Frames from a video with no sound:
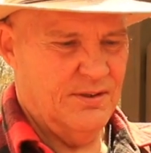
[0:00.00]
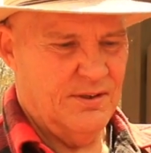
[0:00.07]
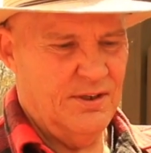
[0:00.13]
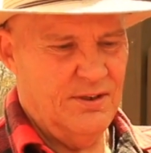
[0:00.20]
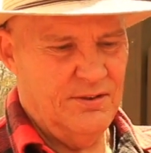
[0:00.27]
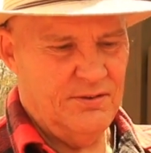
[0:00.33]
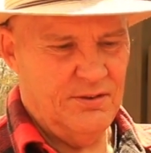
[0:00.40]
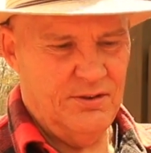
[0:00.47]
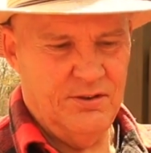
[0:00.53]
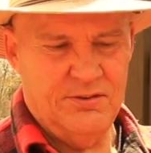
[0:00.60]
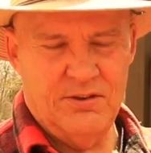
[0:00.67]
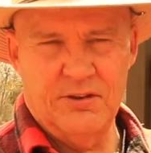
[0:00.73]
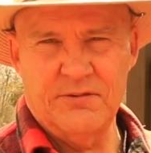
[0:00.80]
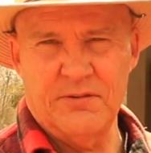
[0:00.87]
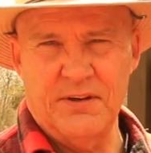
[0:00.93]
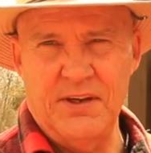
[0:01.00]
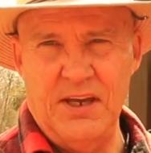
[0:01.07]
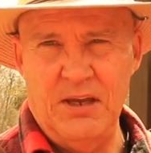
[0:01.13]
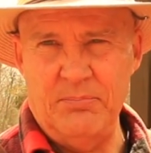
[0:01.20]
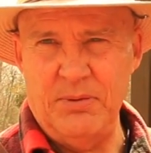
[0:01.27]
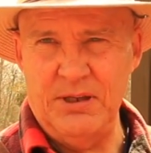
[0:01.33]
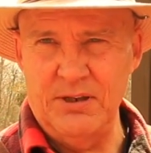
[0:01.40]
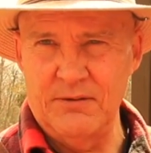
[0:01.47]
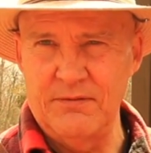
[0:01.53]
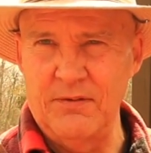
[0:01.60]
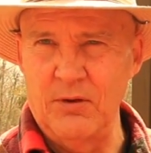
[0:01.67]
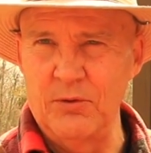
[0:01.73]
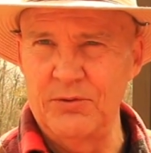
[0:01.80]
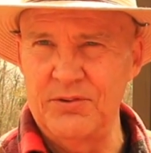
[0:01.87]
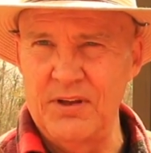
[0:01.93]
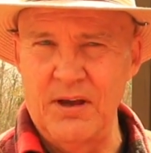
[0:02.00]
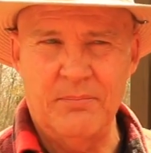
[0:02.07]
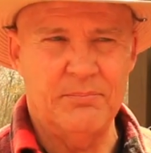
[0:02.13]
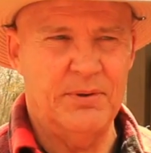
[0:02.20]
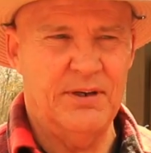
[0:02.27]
I used to use this for camping. It folds up,